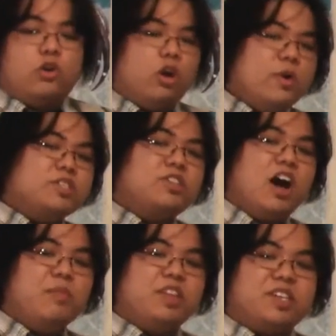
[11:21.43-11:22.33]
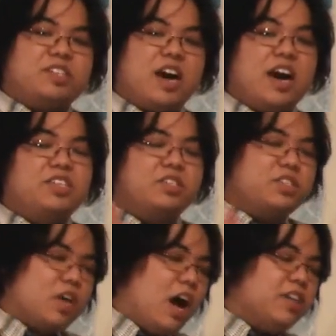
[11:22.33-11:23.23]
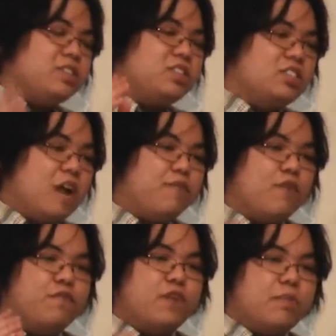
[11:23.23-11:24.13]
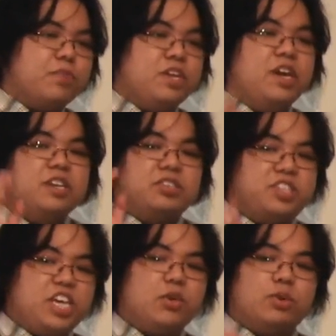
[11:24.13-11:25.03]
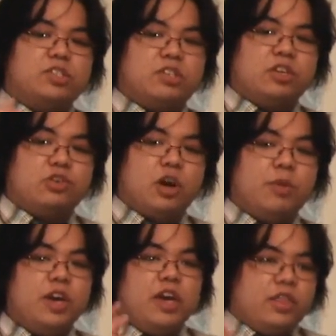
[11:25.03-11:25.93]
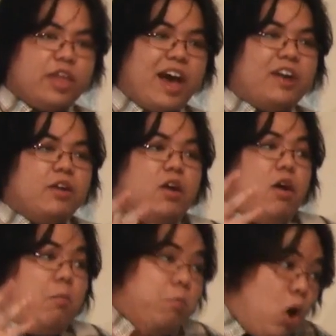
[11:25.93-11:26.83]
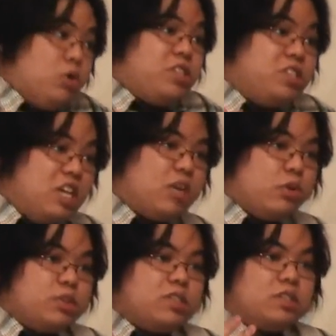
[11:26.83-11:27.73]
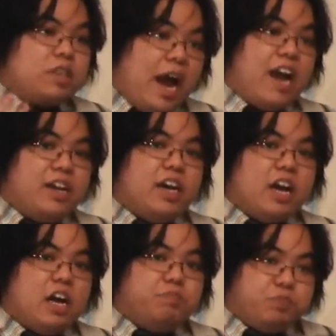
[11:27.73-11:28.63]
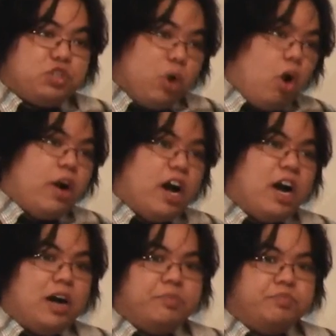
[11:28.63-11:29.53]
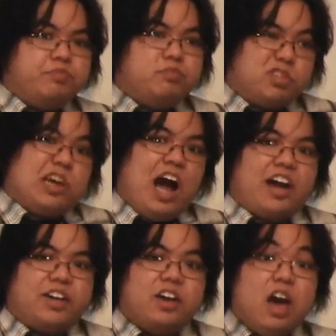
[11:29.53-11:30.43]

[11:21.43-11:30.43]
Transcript: Kore wa Zombie desu ka does not suffer from the sequel syndrome in that most sequels kinda, sorta, suck.